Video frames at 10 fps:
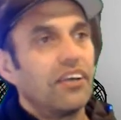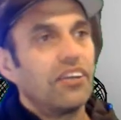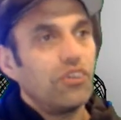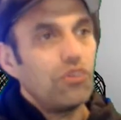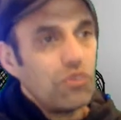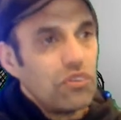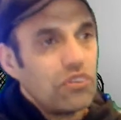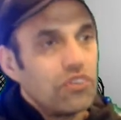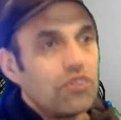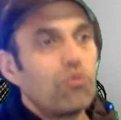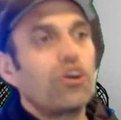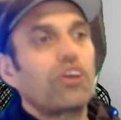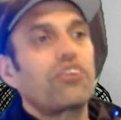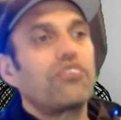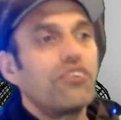you work
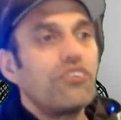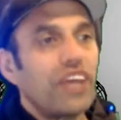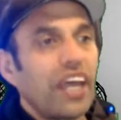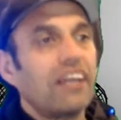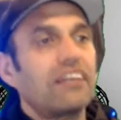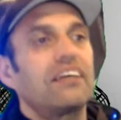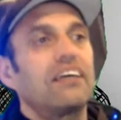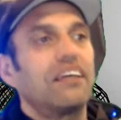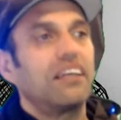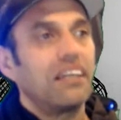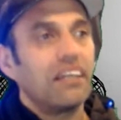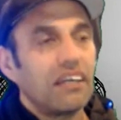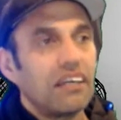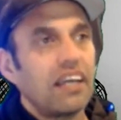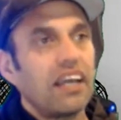through that
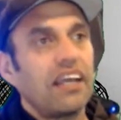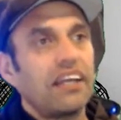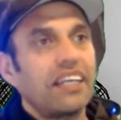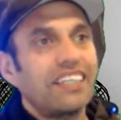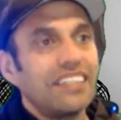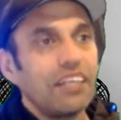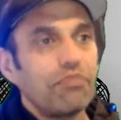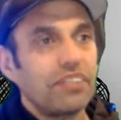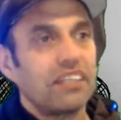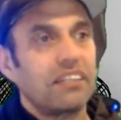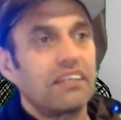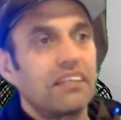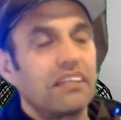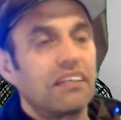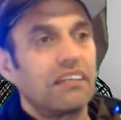and accept it
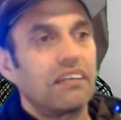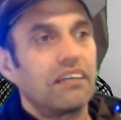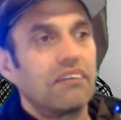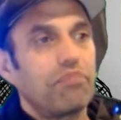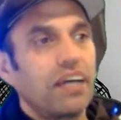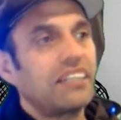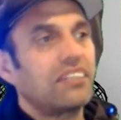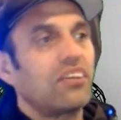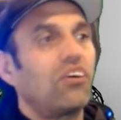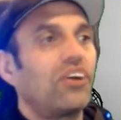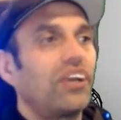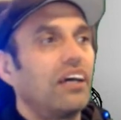based on,